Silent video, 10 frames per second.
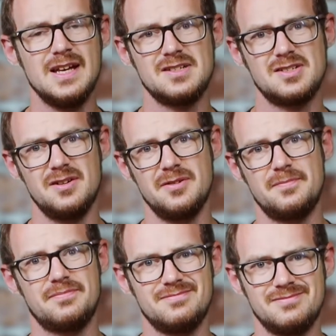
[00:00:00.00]
So
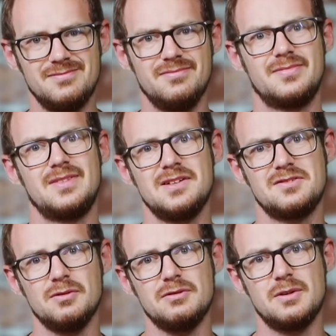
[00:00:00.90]

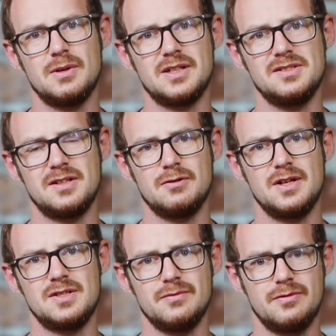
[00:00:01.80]
that's also a
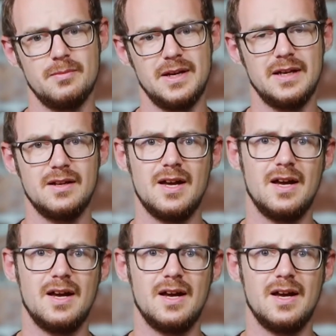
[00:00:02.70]
consideration for me.